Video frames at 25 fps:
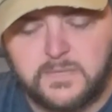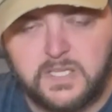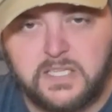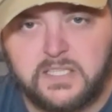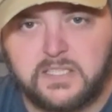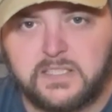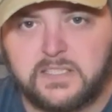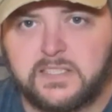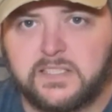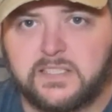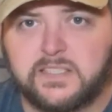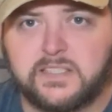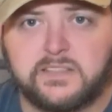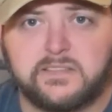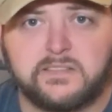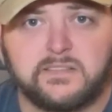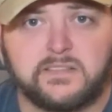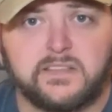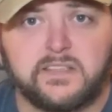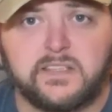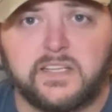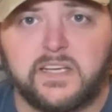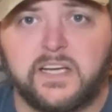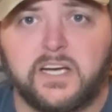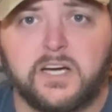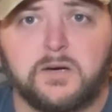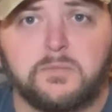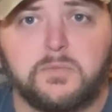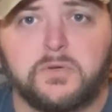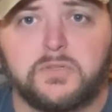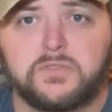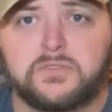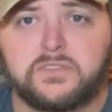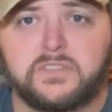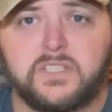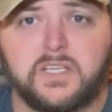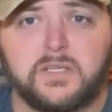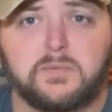Again, they
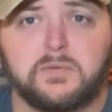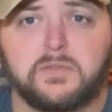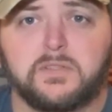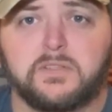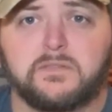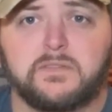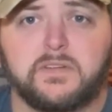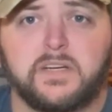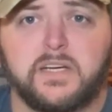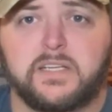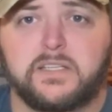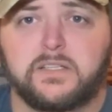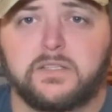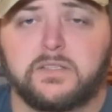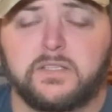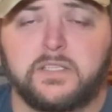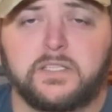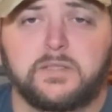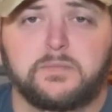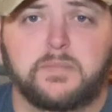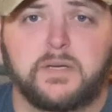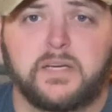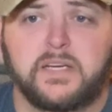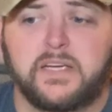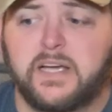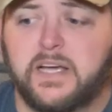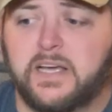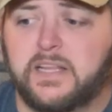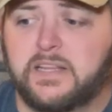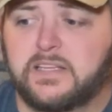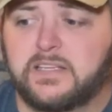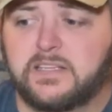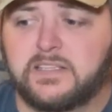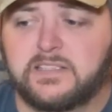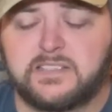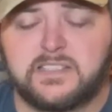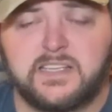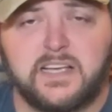almost doubled the value. eBay had
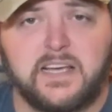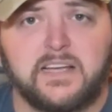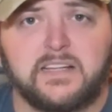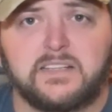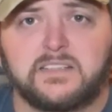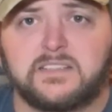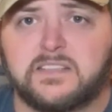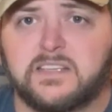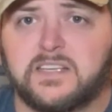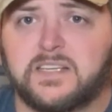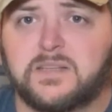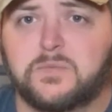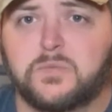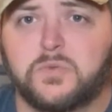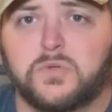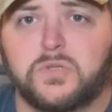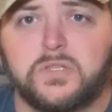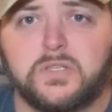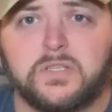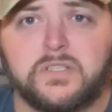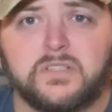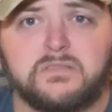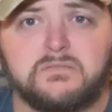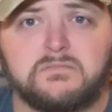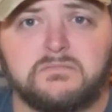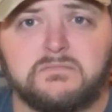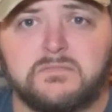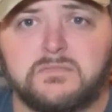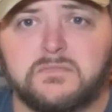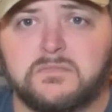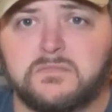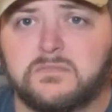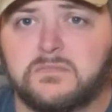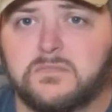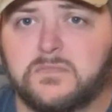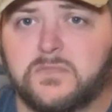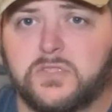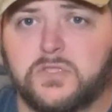the exact same one,
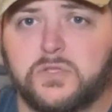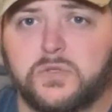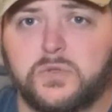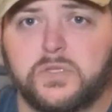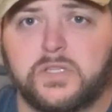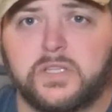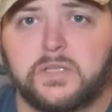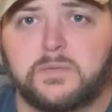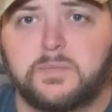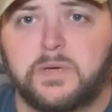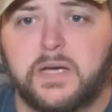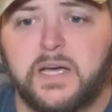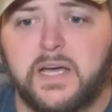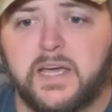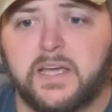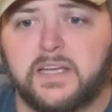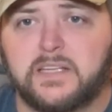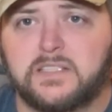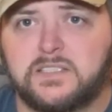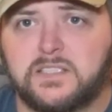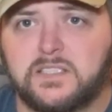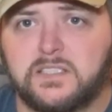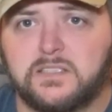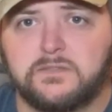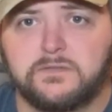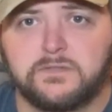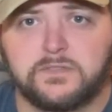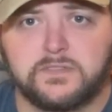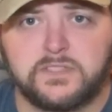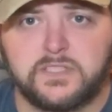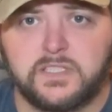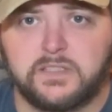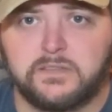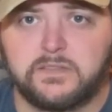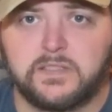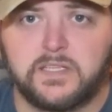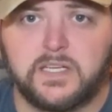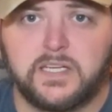new in the packaging, for
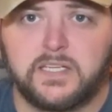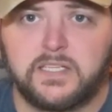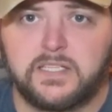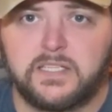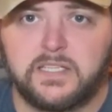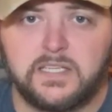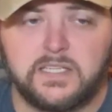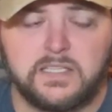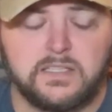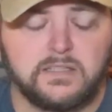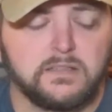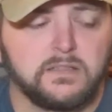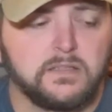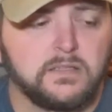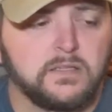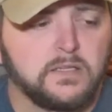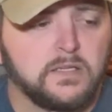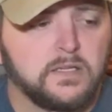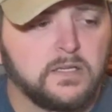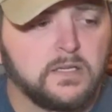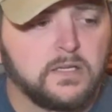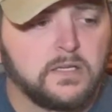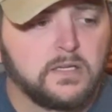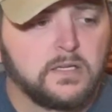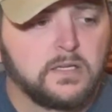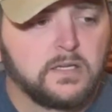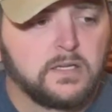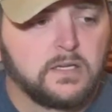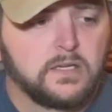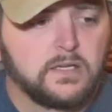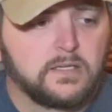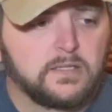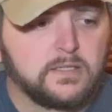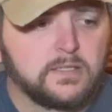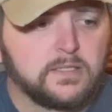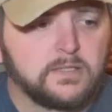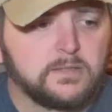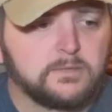
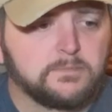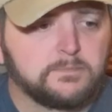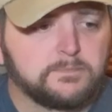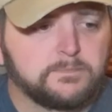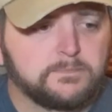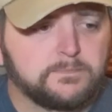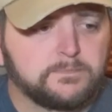$7.99.